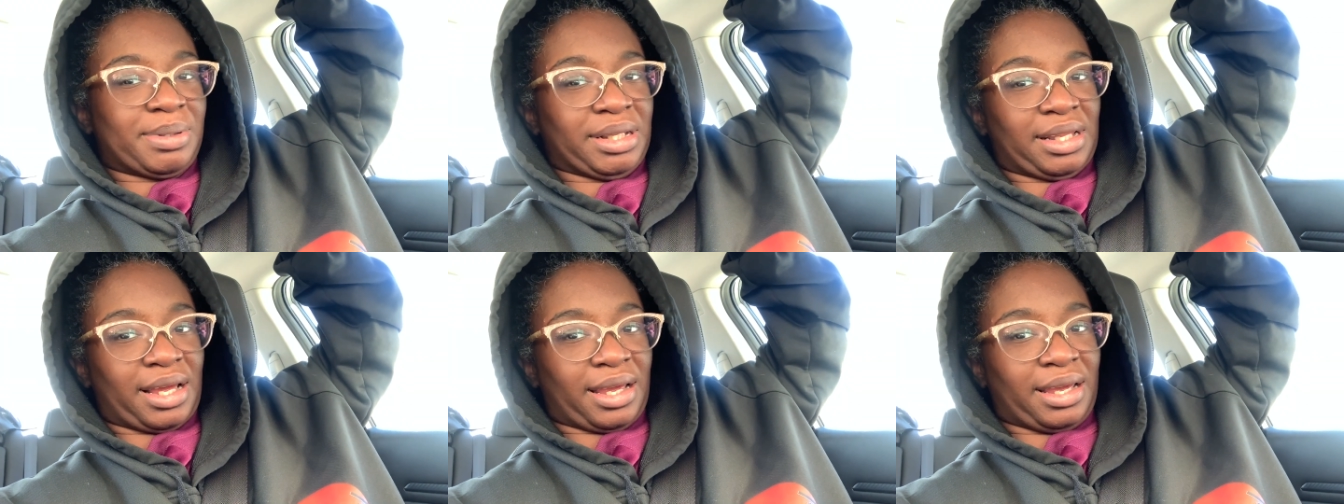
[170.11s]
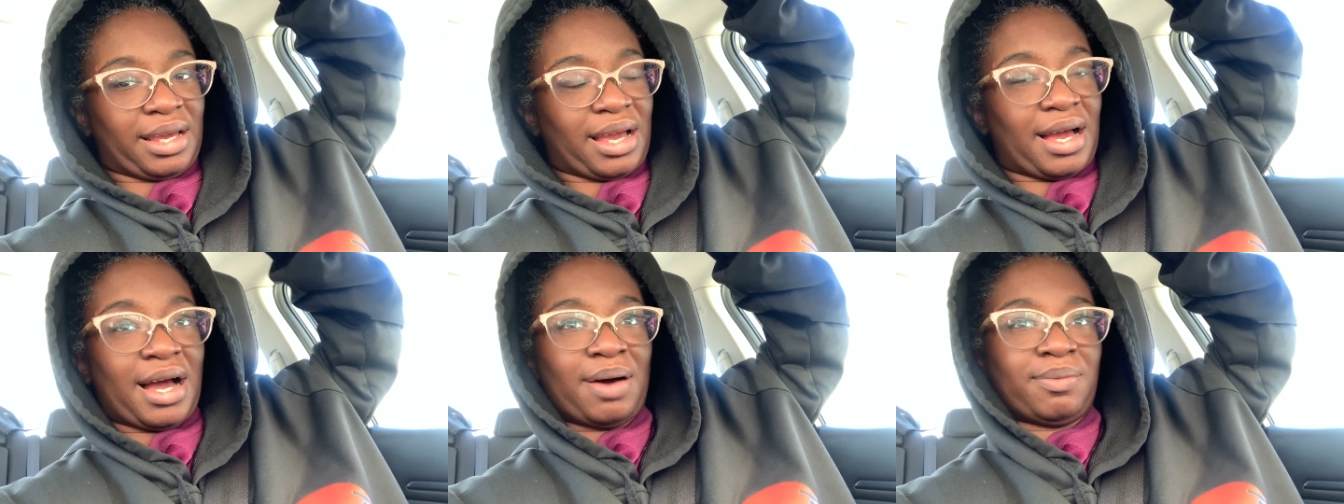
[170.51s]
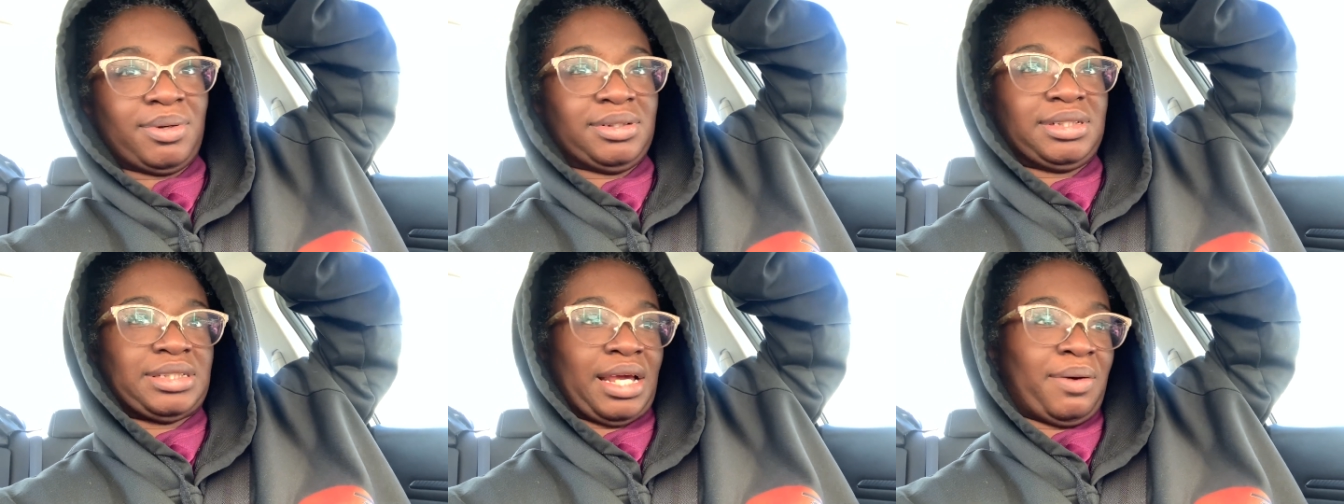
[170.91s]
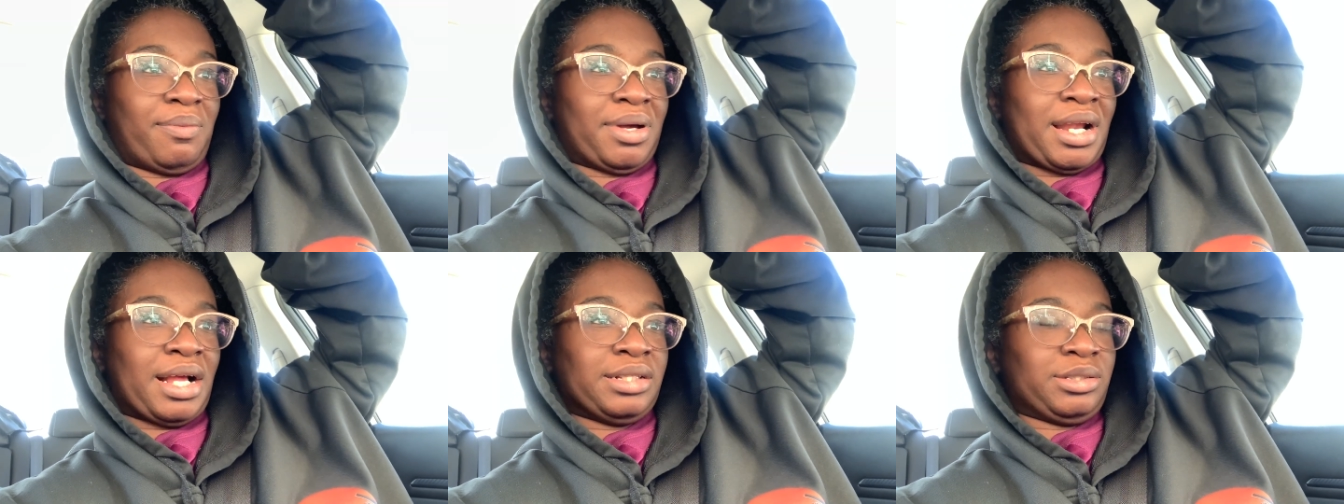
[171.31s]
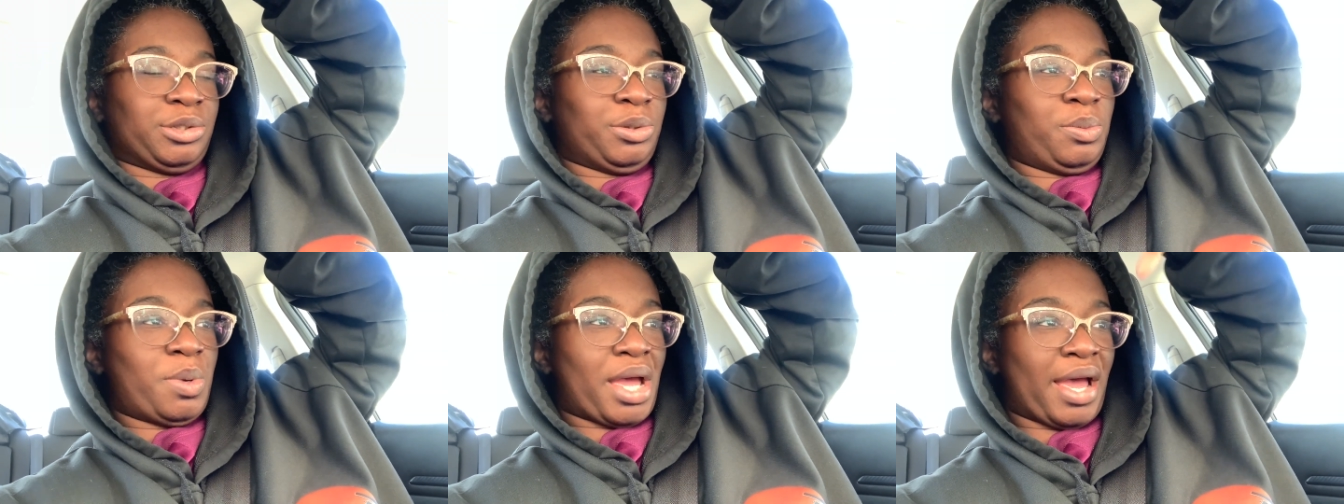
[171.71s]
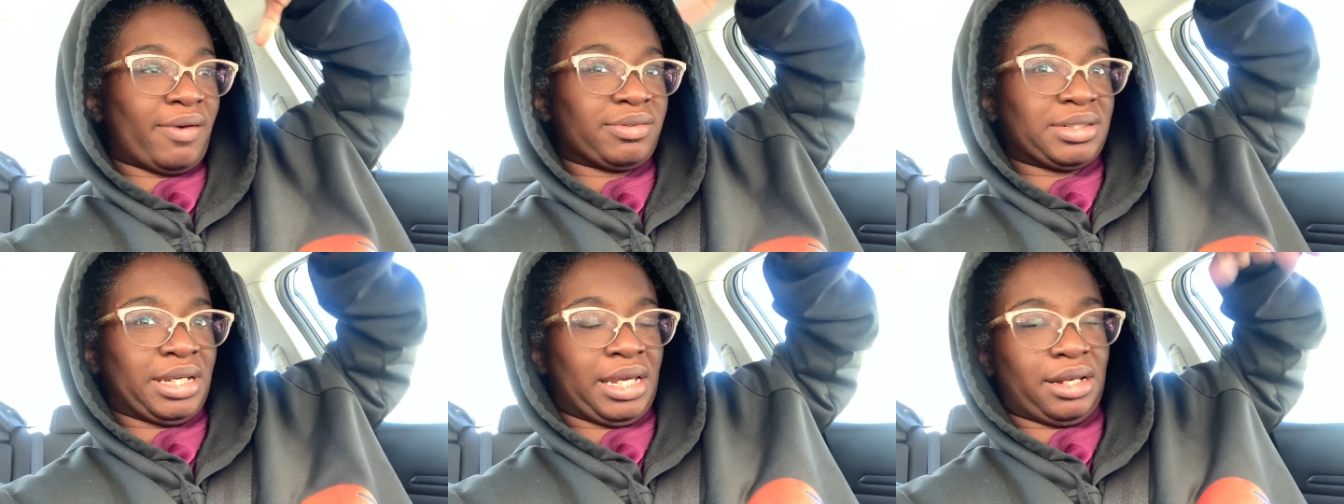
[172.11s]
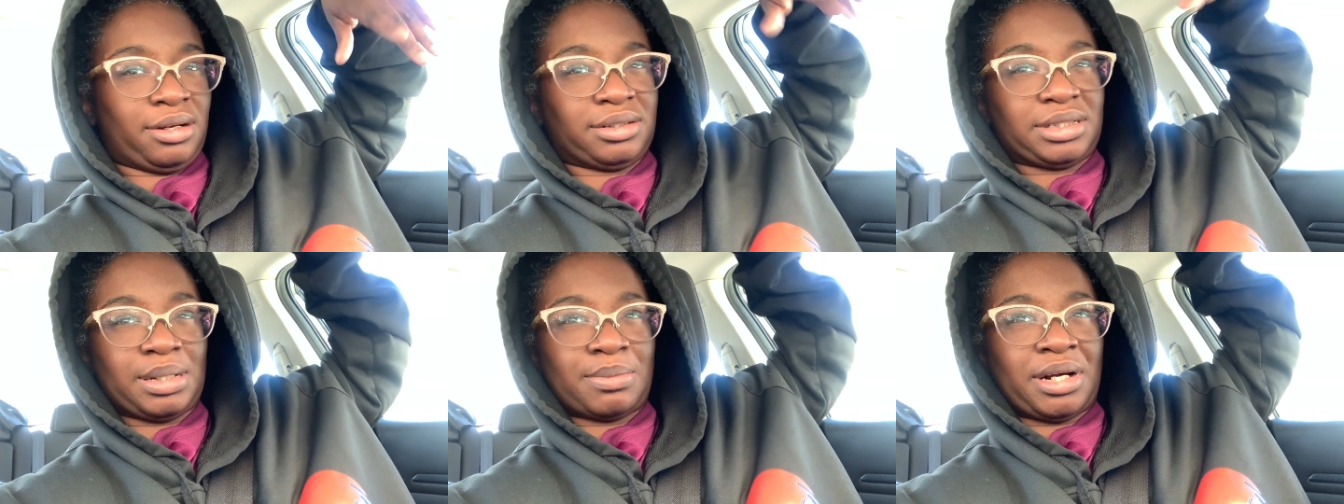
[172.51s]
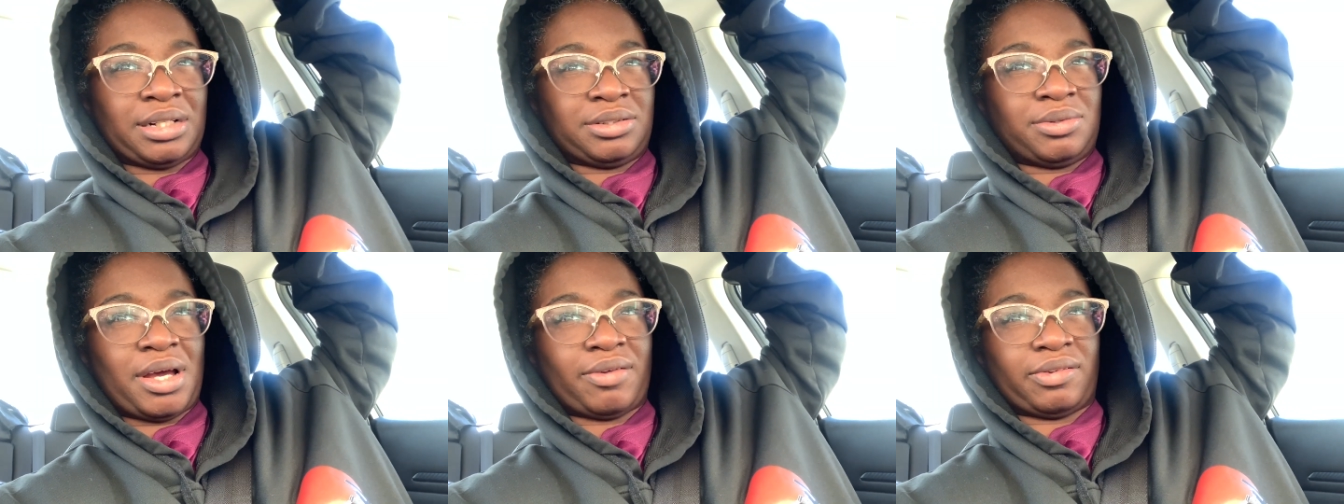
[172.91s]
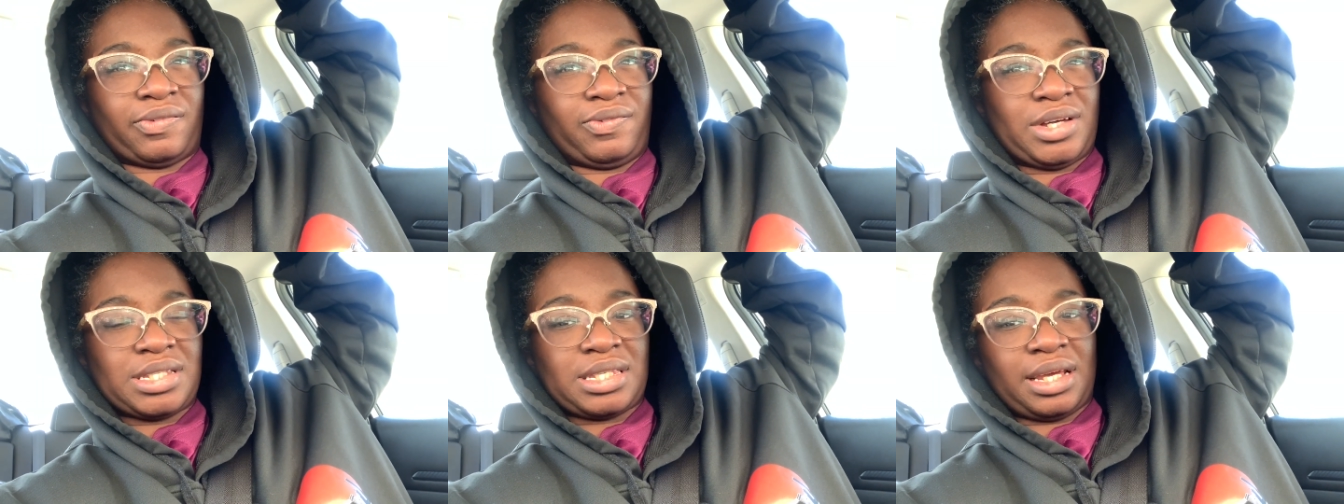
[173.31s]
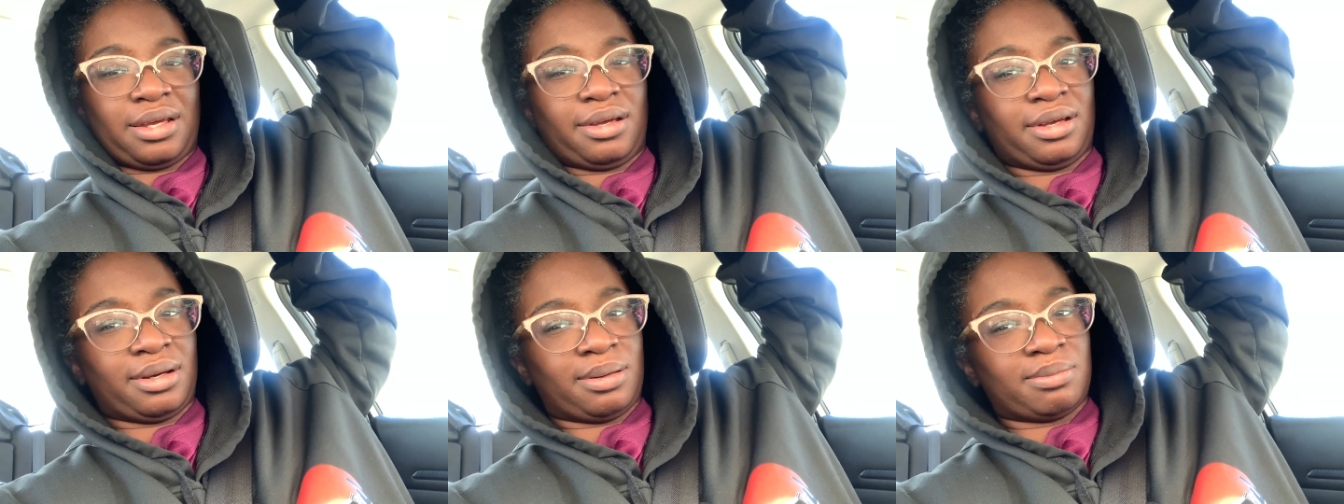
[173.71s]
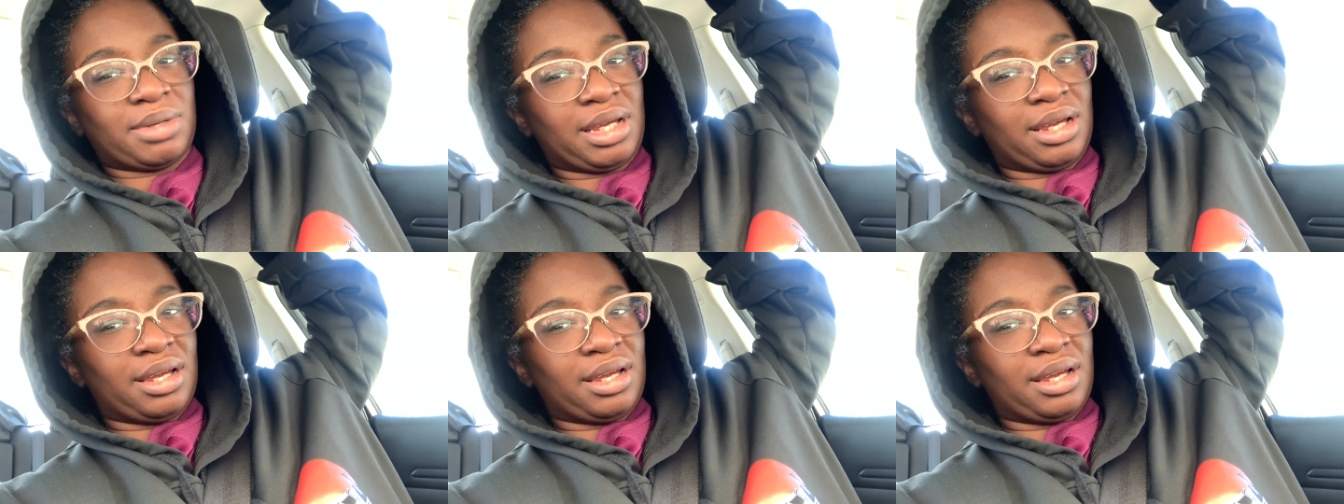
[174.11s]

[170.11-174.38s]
but like I will say when I do have to get onto him, I do have to fuss at him